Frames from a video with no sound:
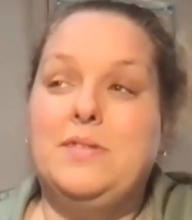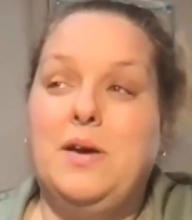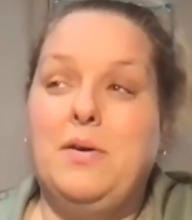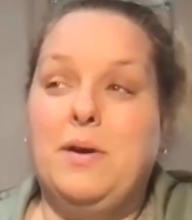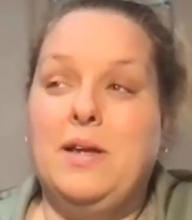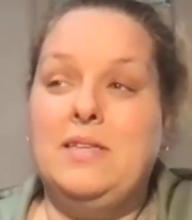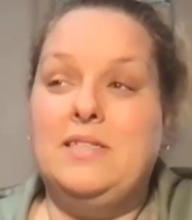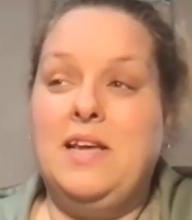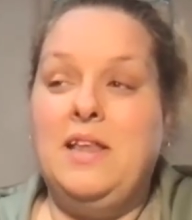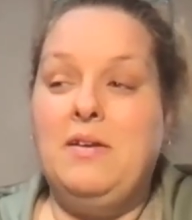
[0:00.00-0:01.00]
So
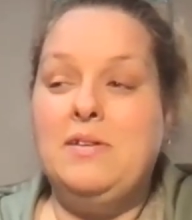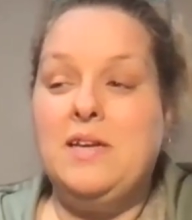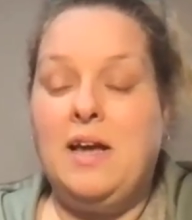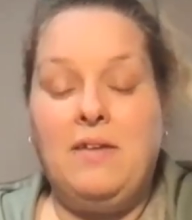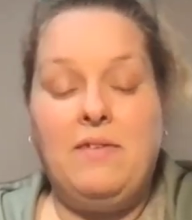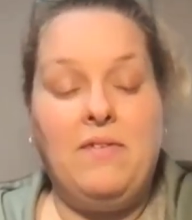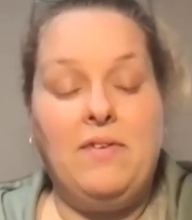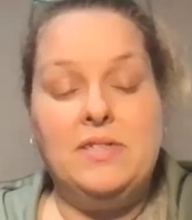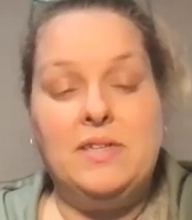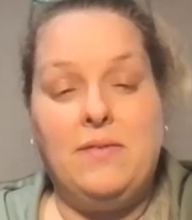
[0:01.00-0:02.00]
continue to kind of give
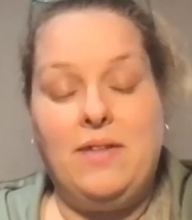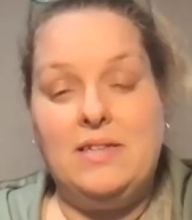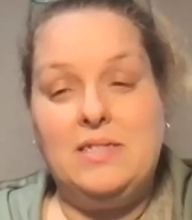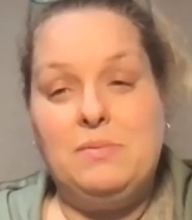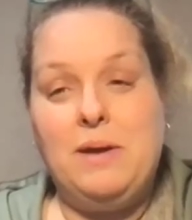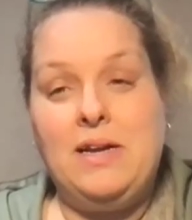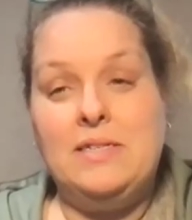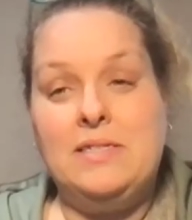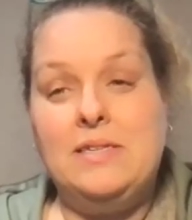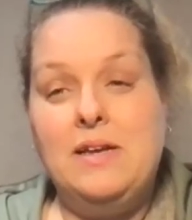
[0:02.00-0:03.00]
yourself that
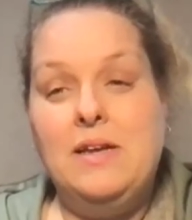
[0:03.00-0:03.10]
space.